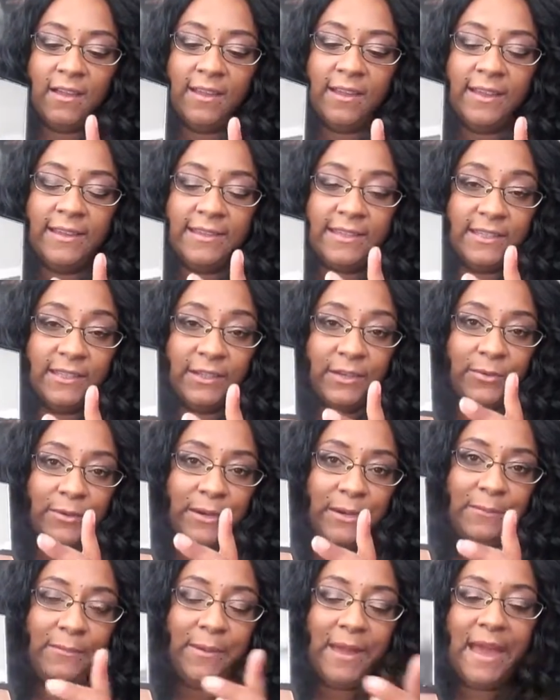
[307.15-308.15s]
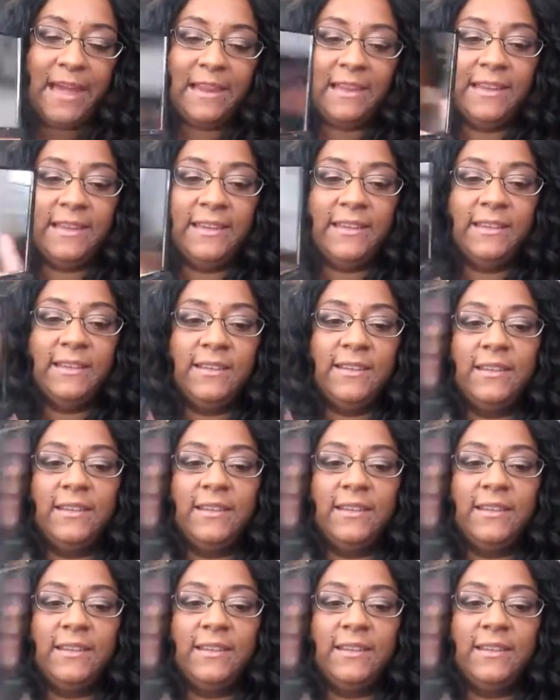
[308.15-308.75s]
This is a cream palette.